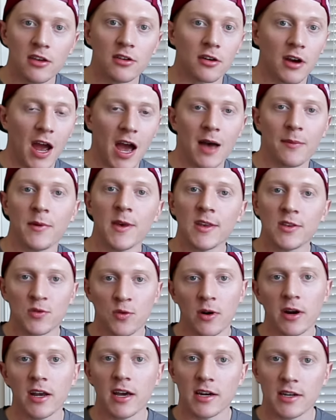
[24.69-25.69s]
You're happy,
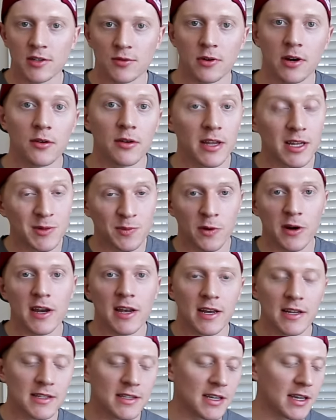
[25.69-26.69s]
20 out of 21, that's pretty
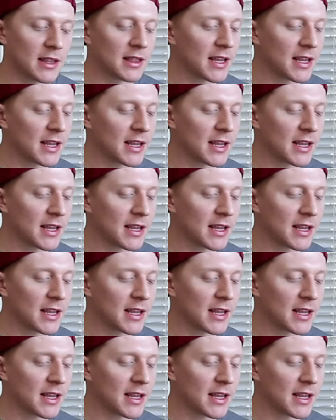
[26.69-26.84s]
content.